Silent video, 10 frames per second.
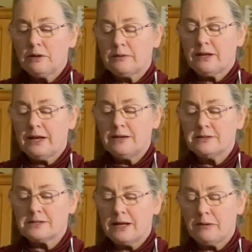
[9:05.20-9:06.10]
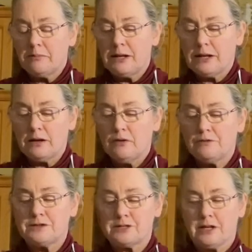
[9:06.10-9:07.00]
things like
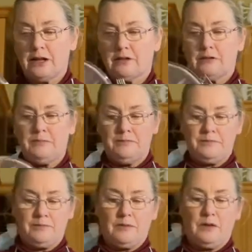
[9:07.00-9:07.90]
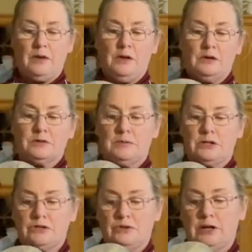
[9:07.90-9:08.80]
meatloaves together. Make
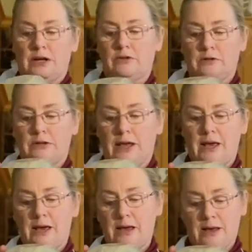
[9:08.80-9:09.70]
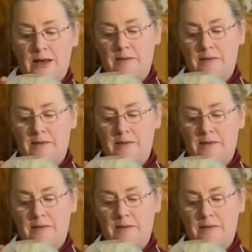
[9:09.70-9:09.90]
sure you get all the egg.